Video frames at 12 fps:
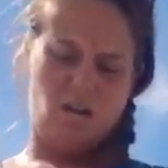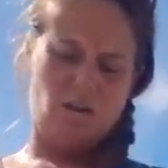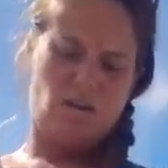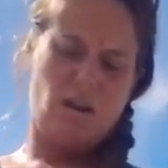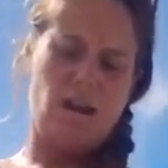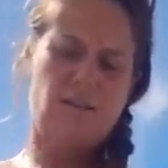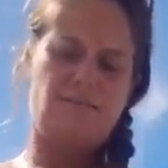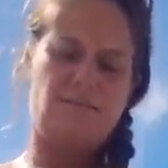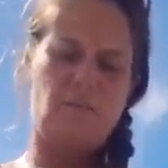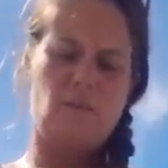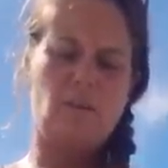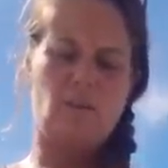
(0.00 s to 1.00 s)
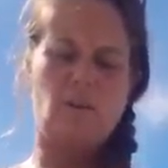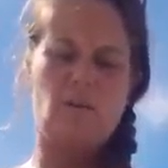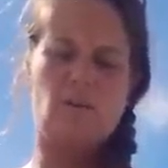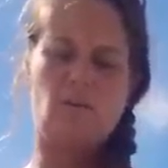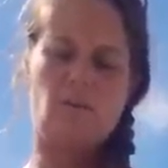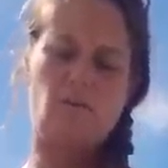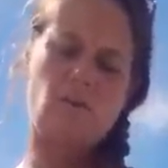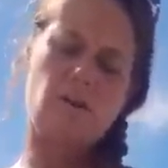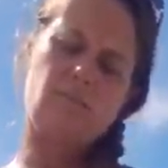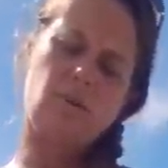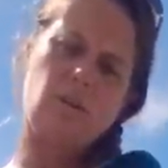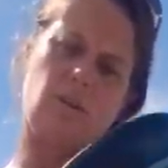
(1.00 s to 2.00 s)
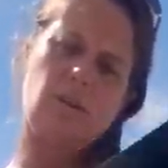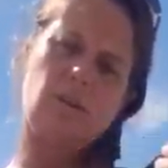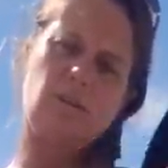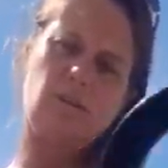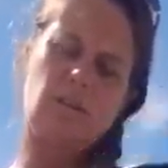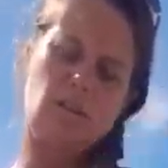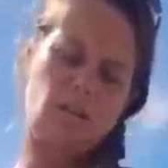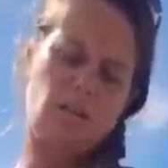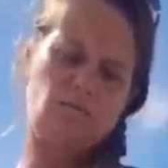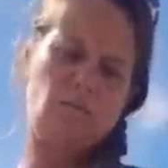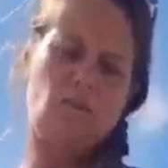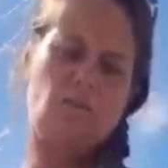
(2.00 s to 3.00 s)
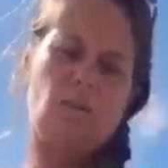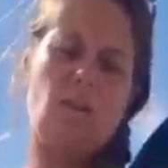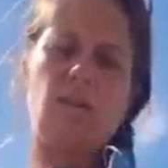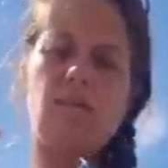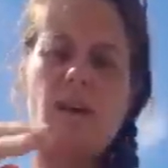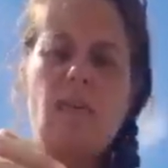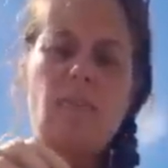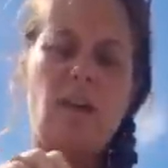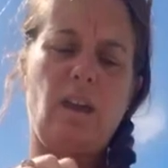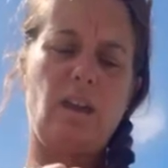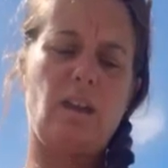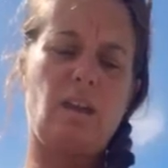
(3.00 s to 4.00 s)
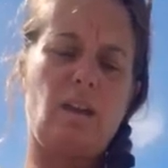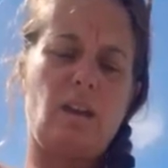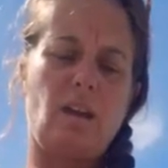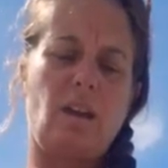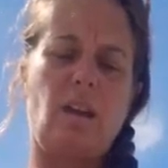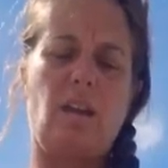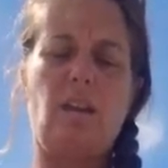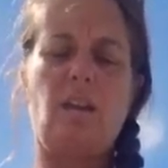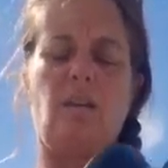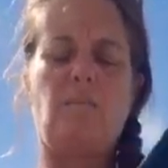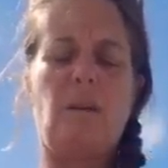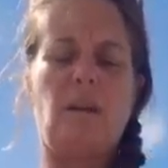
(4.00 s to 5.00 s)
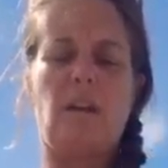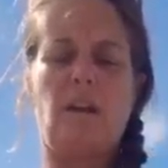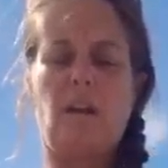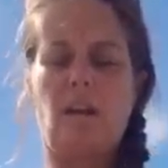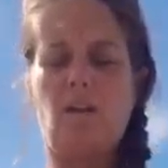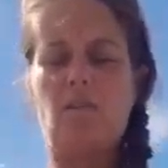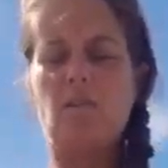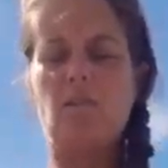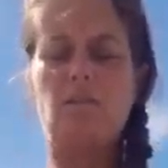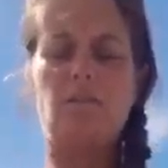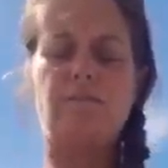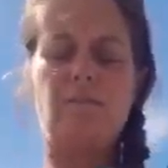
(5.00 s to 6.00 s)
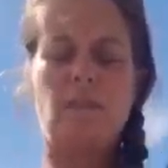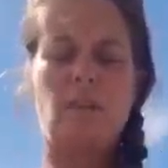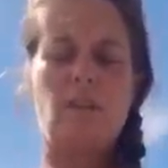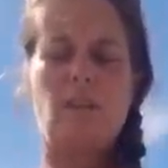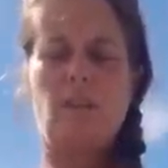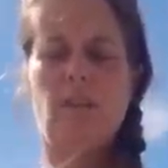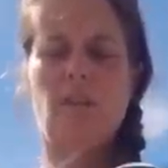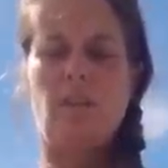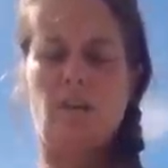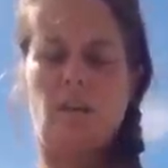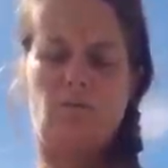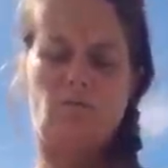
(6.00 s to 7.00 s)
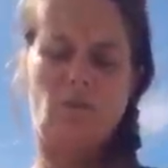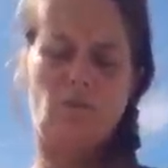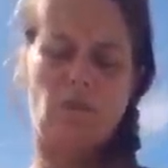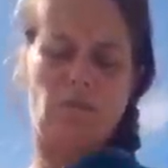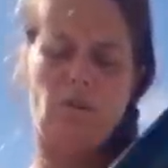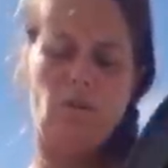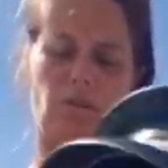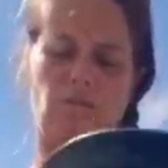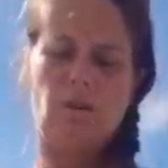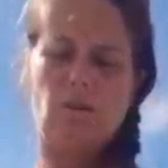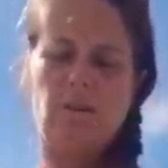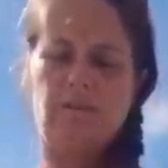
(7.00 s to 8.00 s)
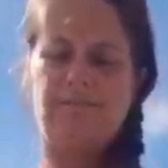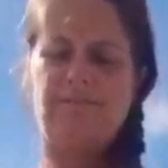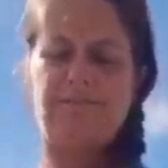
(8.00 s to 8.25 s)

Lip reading: Alright, so I'm going to keep doing this, I think. I keep it at an angle. And roll it, roll it, roll it.